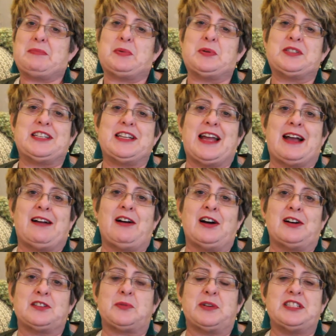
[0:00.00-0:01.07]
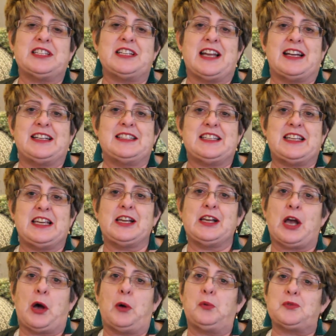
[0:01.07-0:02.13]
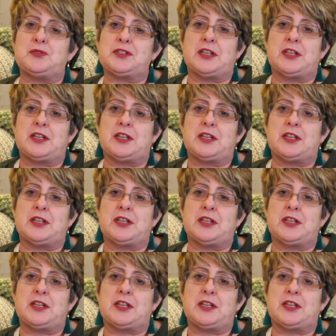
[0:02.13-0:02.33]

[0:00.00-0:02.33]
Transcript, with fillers: putting out our 2019 goals.